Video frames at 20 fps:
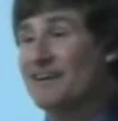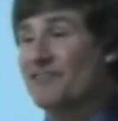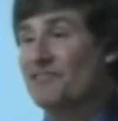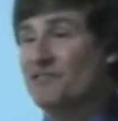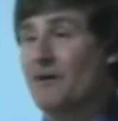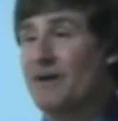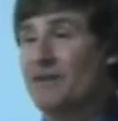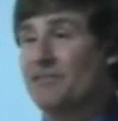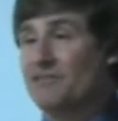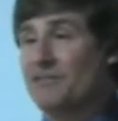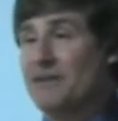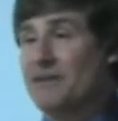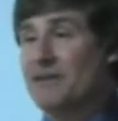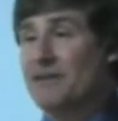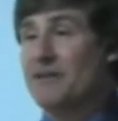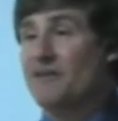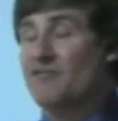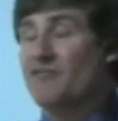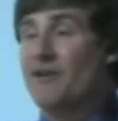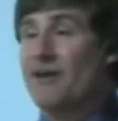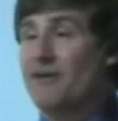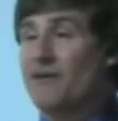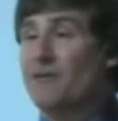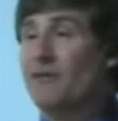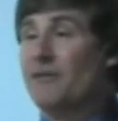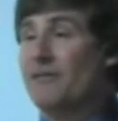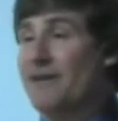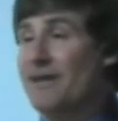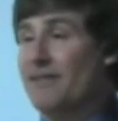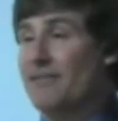So I think in
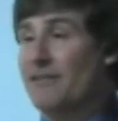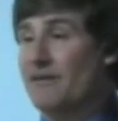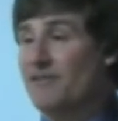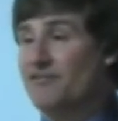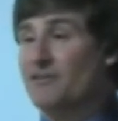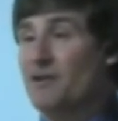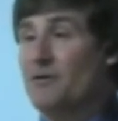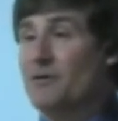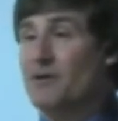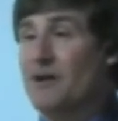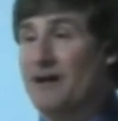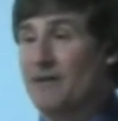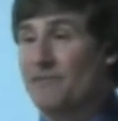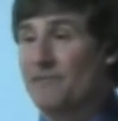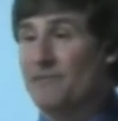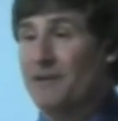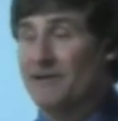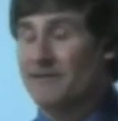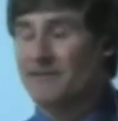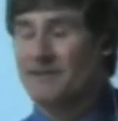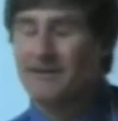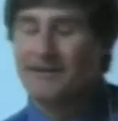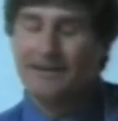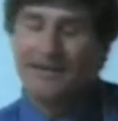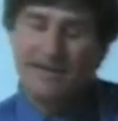general then there's no conflict.